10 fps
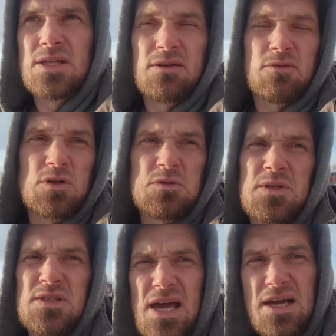and then of course
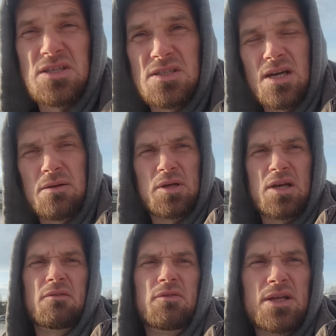with the sanctions, you gotta be
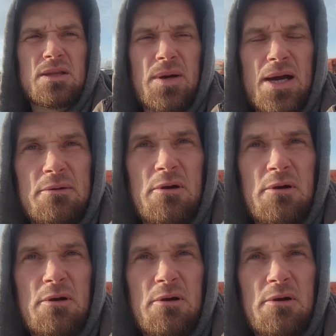careful not to buy